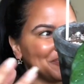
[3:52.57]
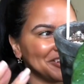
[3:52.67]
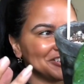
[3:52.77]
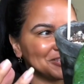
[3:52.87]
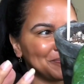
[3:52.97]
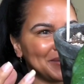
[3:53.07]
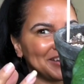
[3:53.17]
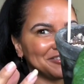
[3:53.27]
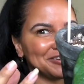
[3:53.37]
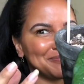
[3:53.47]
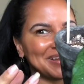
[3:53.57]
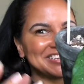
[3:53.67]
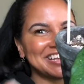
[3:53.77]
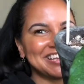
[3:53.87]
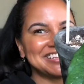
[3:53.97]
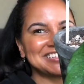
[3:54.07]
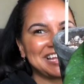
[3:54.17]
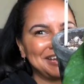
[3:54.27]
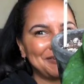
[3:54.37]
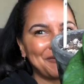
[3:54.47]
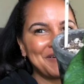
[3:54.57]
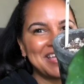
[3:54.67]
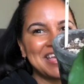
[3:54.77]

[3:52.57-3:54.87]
There is a pattern in my taste, I know,